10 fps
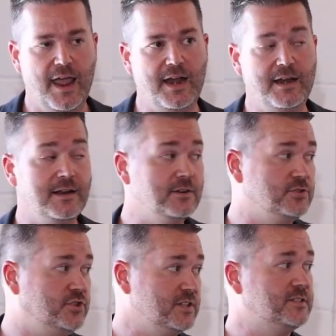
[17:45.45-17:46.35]
And
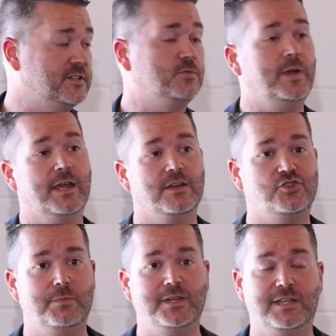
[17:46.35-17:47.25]
just this week,
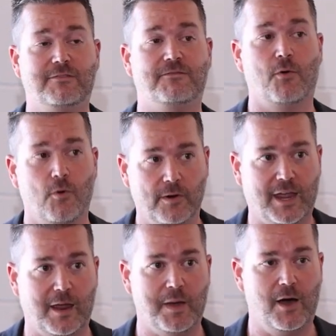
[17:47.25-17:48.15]

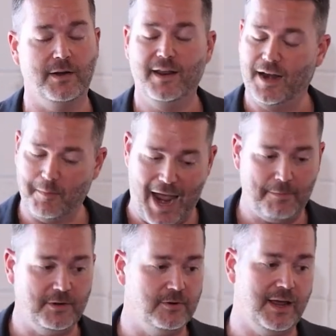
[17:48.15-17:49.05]
GPT-4 came out. I'm
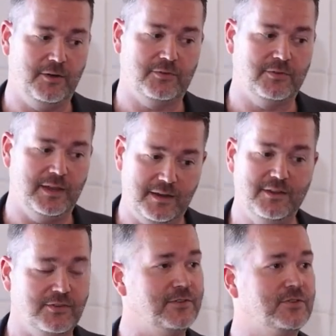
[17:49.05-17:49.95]
happy to announce it
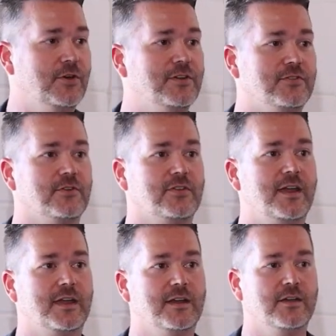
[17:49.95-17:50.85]
is as good as they're
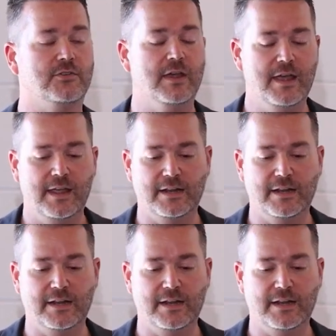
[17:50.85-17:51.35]
saying it is.